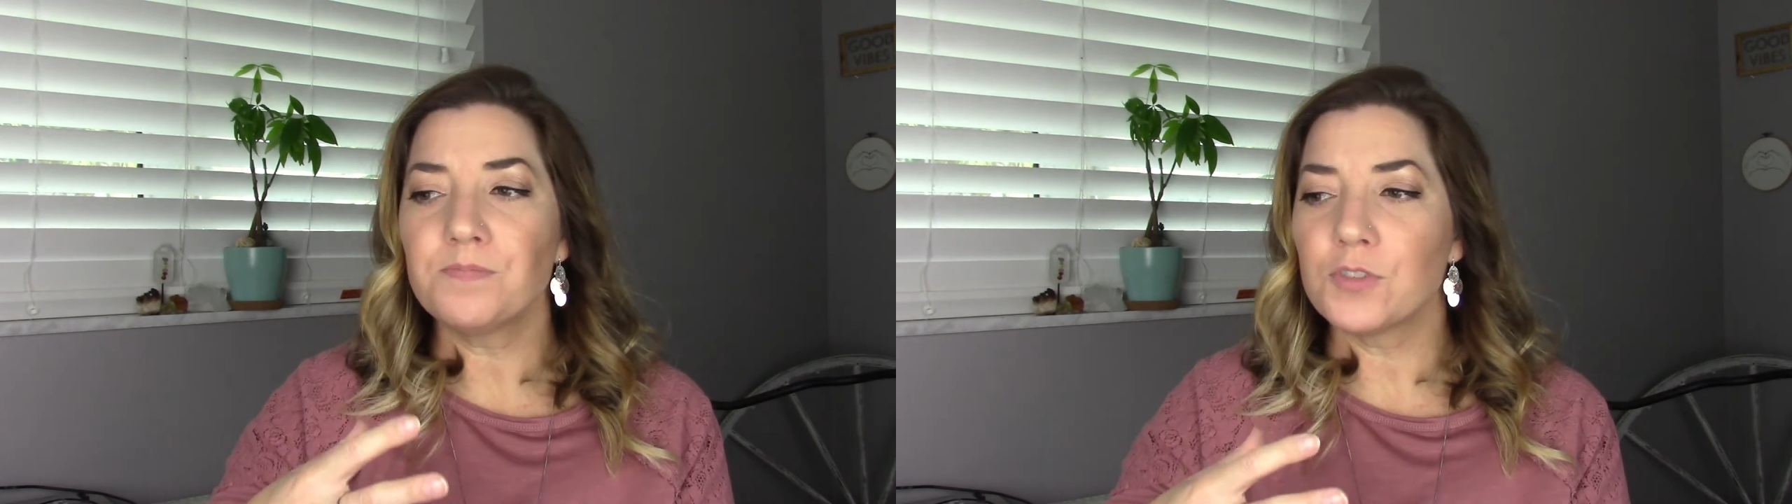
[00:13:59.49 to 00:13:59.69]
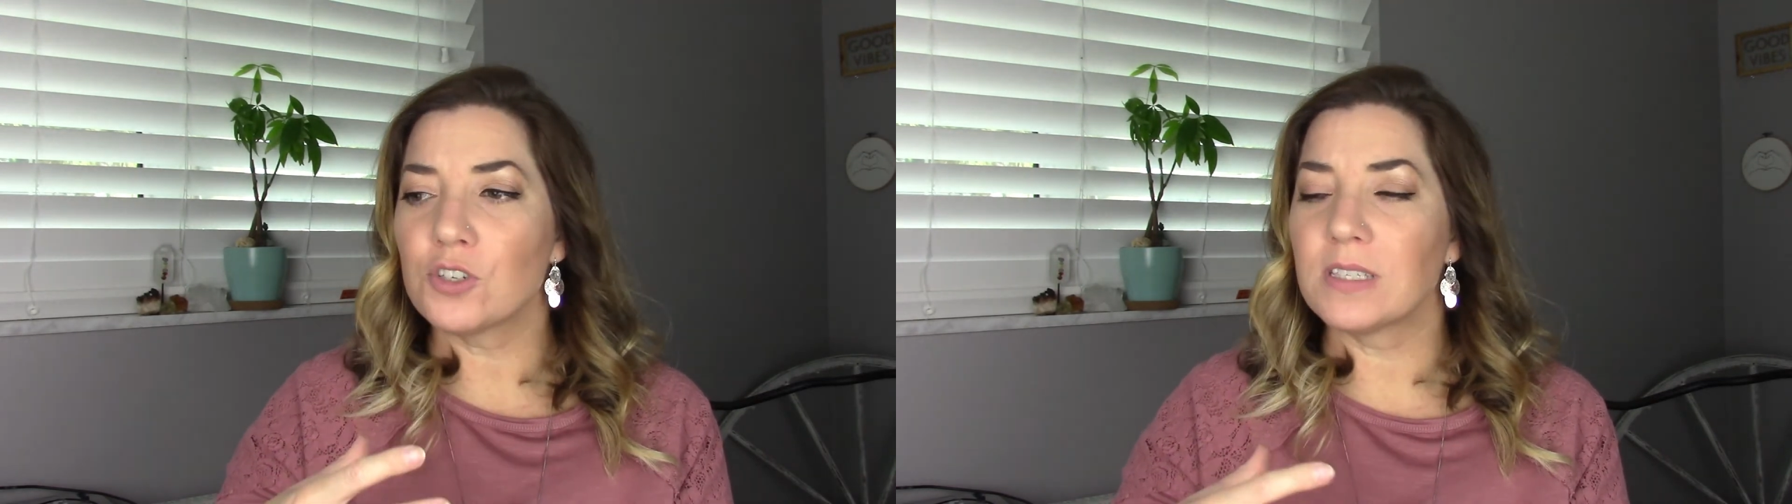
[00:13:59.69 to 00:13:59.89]

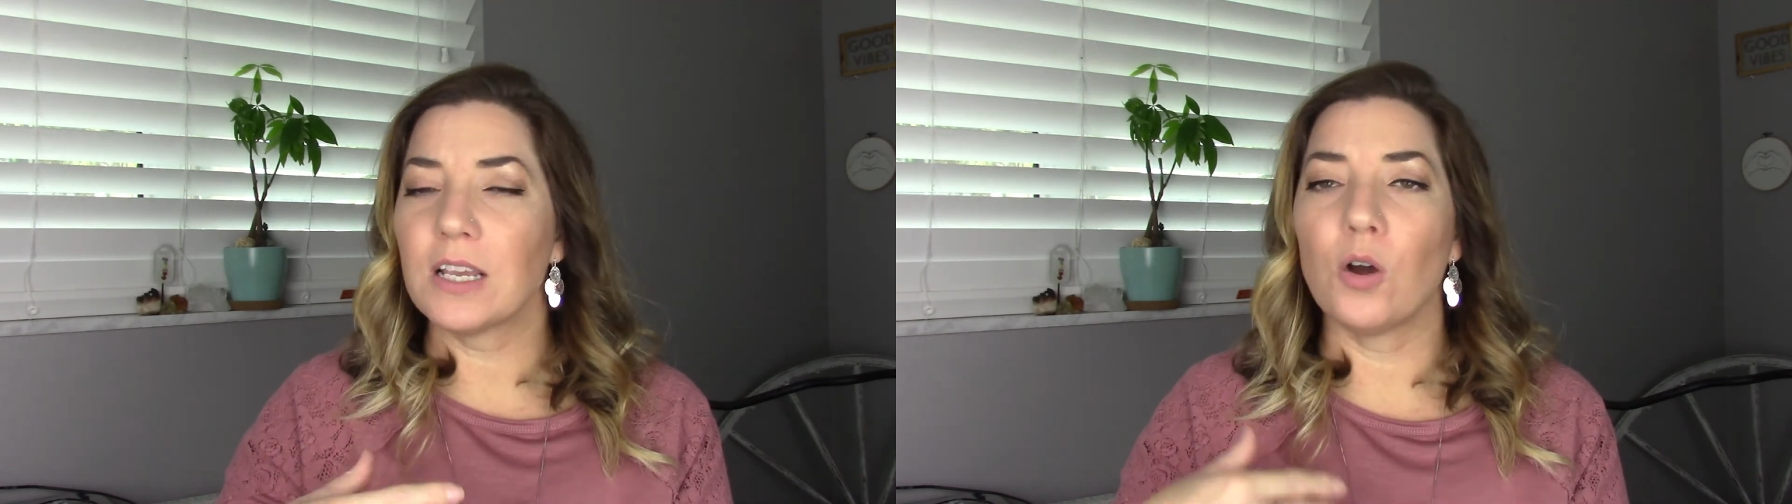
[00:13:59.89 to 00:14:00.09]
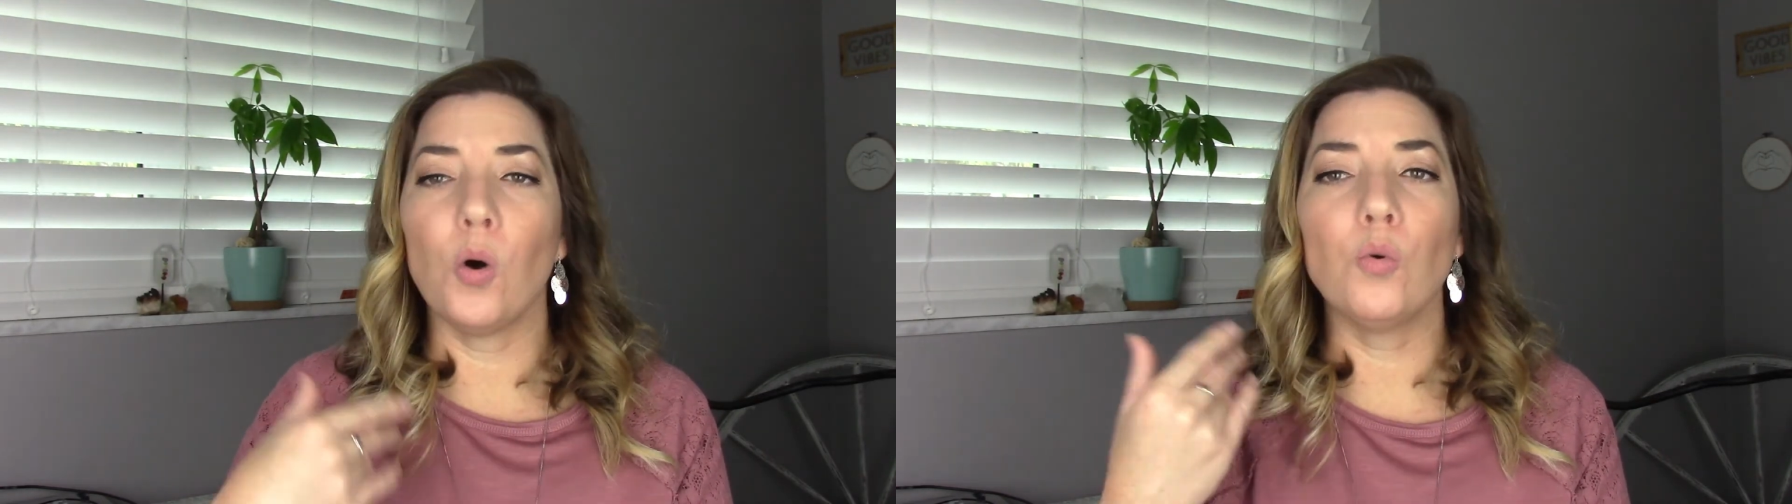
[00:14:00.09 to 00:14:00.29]
just like
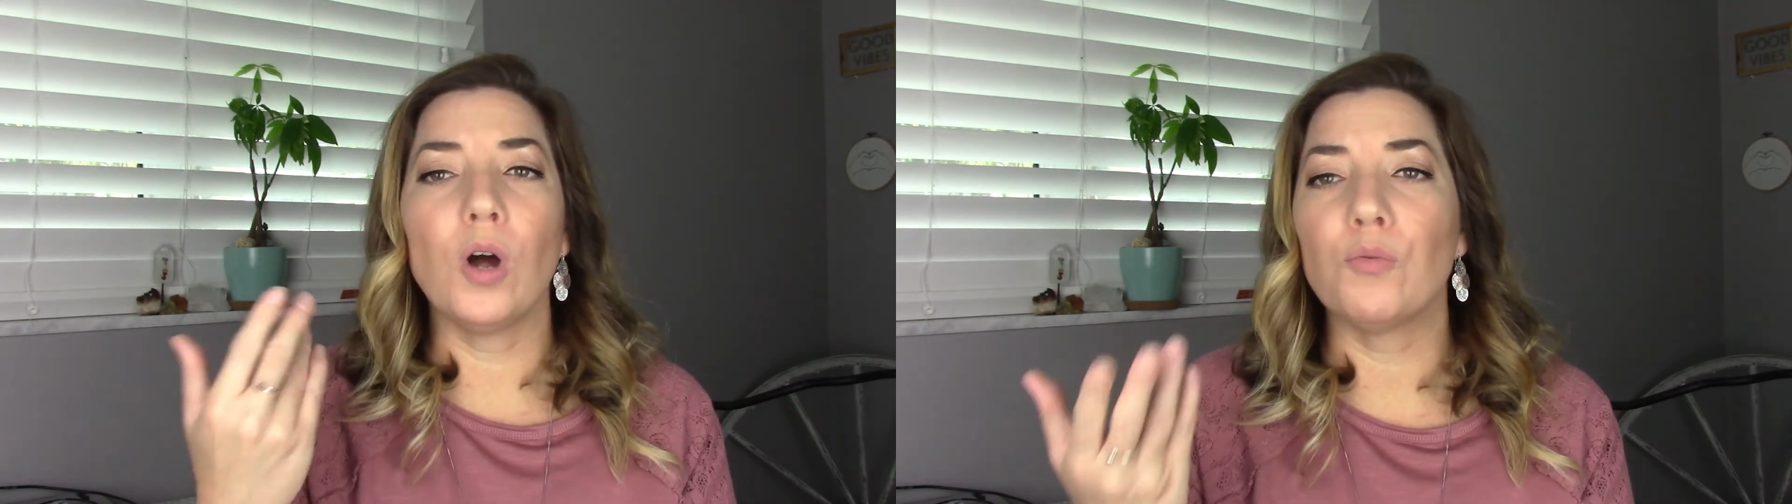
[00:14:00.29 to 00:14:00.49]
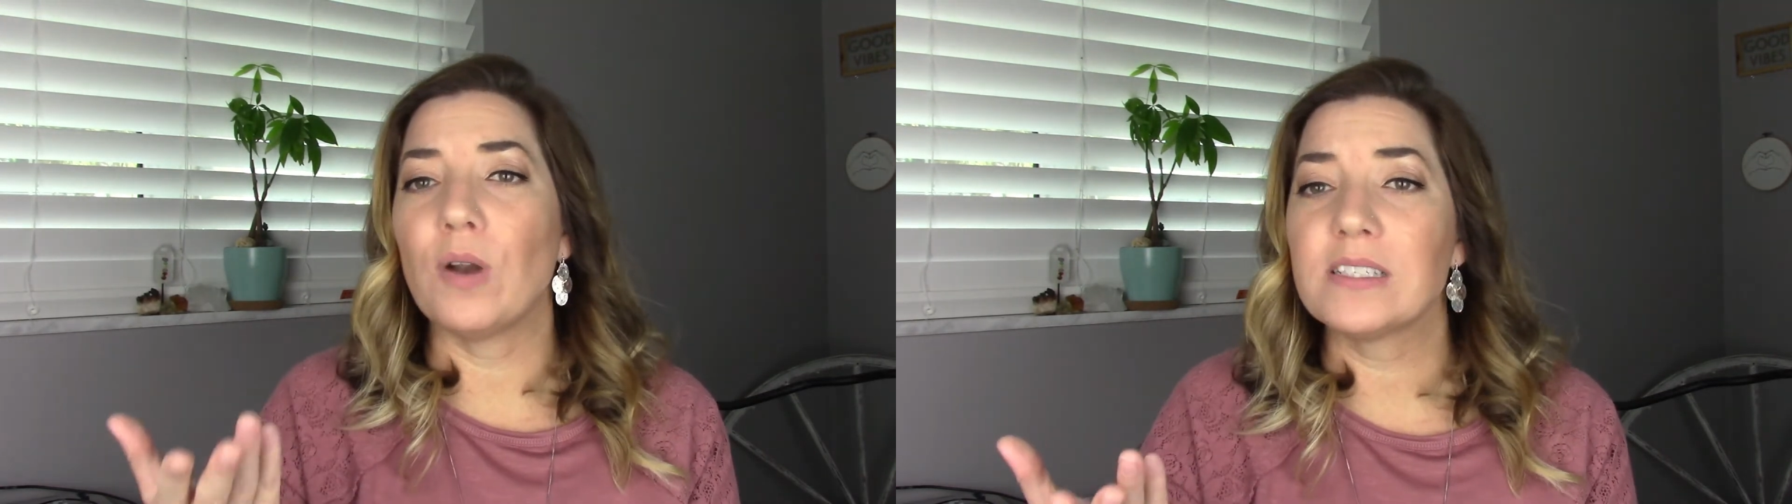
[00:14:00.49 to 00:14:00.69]

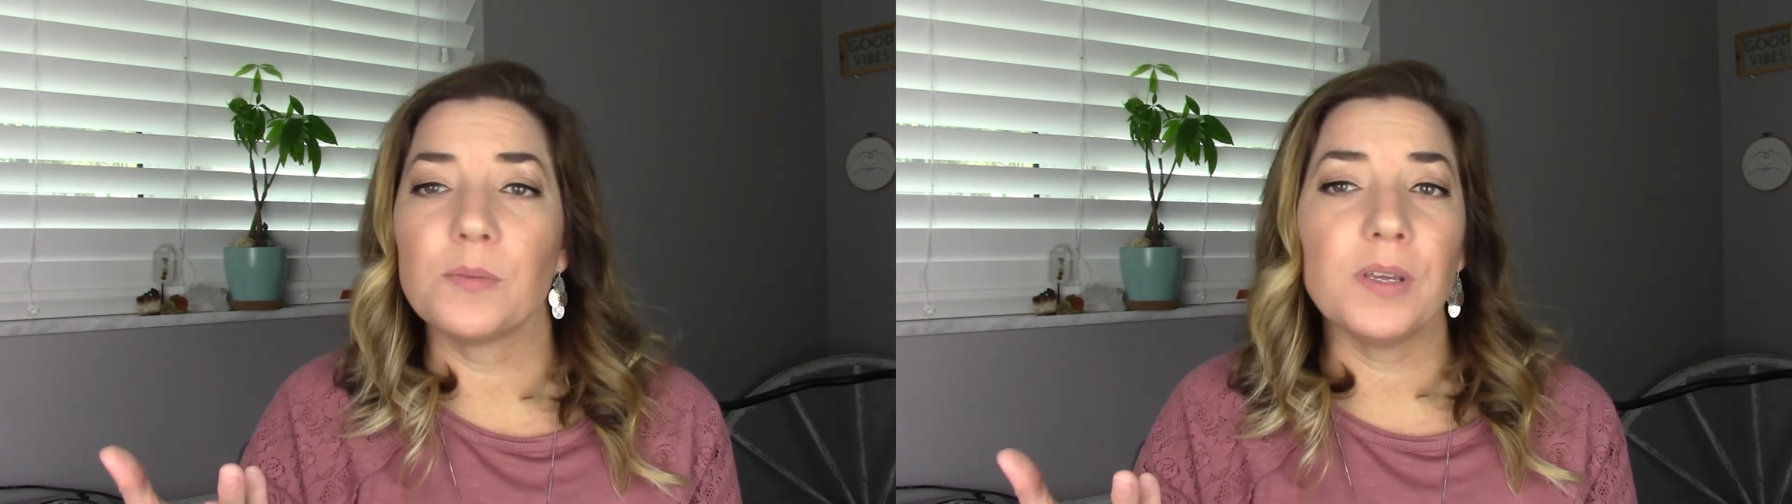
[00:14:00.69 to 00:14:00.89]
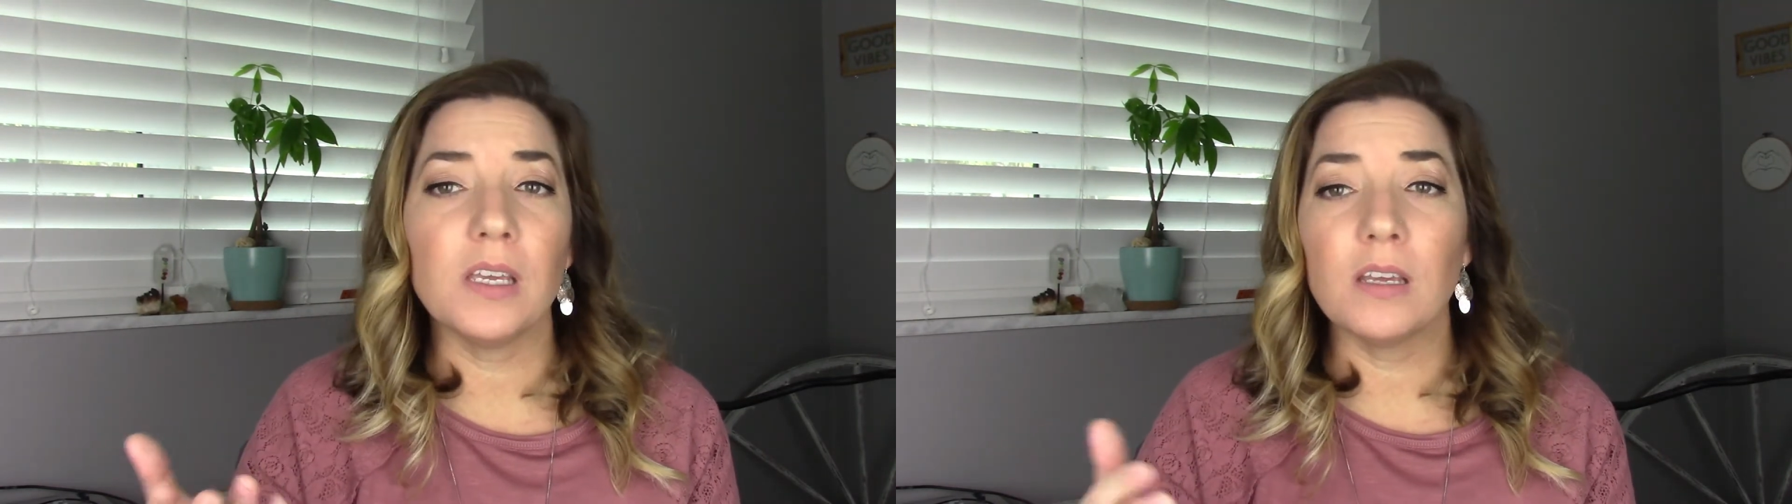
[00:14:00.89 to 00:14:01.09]
a
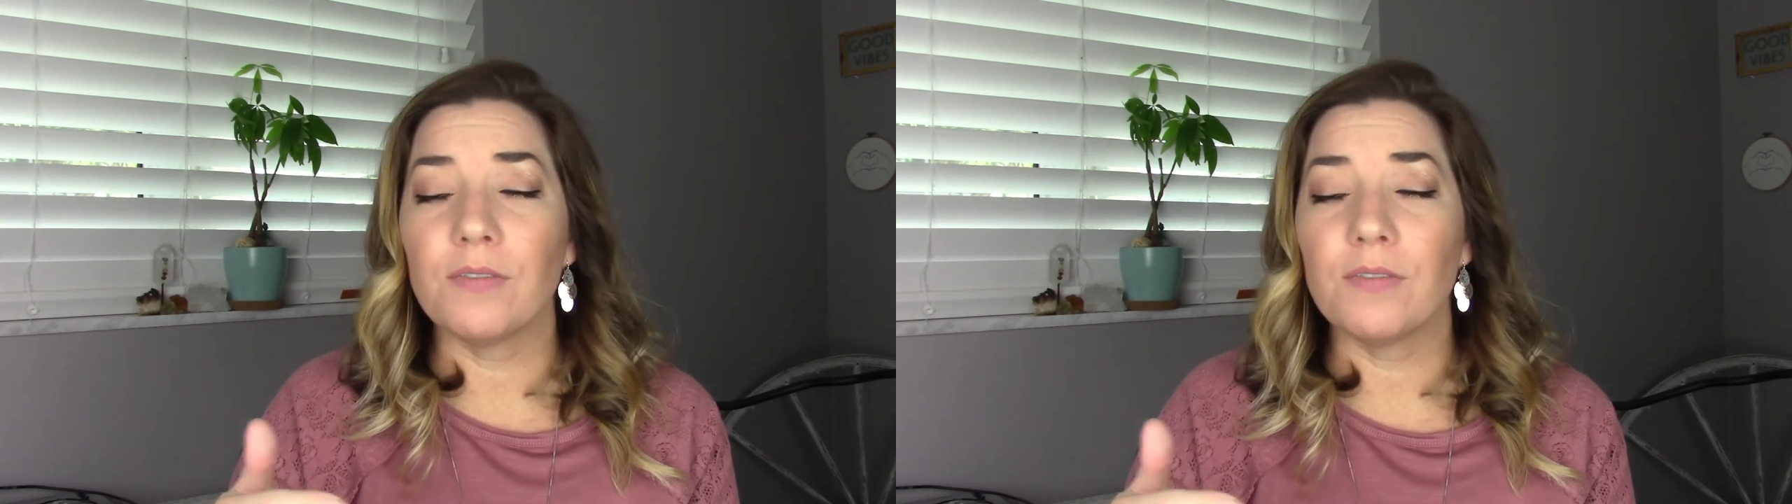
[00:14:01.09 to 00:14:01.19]
recipe,